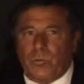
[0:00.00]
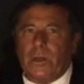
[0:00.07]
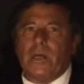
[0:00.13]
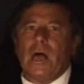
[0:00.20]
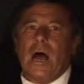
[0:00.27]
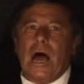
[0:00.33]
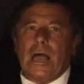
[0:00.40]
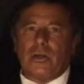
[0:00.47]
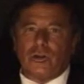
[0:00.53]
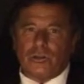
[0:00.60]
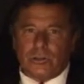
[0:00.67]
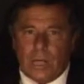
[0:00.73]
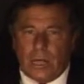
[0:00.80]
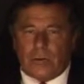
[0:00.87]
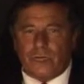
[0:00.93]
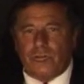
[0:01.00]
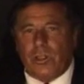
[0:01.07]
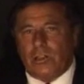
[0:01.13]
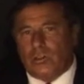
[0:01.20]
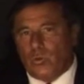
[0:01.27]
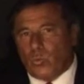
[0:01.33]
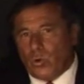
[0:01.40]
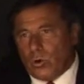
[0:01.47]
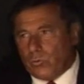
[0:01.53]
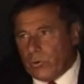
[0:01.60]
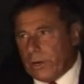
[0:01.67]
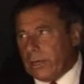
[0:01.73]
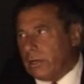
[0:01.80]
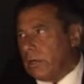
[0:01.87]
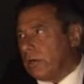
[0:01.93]
spray. I could not have set the world
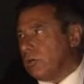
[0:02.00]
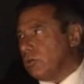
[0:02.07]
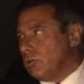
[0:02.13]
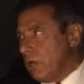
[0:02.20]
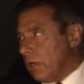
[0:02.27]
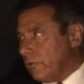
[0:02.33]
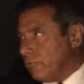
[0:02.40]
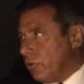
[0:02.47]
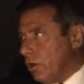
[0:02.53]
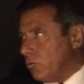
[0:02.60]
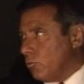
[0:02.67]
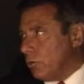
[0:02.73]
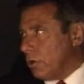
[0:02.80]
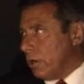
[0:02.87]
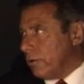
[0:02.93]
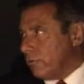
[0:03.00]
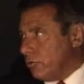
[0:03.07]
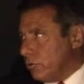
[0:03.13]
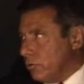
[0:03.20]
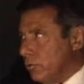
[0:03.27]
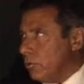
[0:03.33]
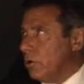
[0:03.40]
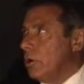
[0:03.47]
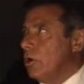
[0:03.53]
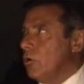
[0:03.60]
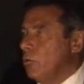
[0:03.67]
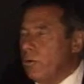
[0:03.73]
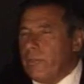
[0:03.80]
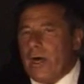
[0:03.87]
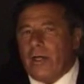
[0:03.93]
record. I could not have done what I do
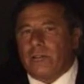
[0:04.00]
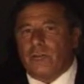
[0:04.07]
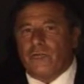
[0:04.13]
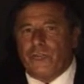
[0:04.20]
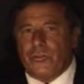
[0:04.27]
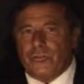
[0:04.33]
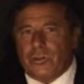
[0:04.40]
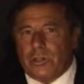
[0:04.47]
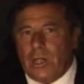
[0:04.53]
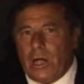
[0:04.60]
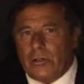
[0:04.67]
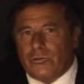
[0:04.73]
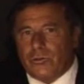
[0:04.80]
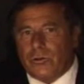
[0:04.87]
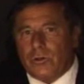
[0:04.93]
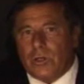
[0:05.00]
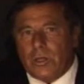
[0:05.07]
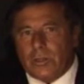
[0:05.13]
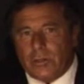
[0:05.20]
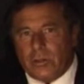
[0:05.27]
without the physiological.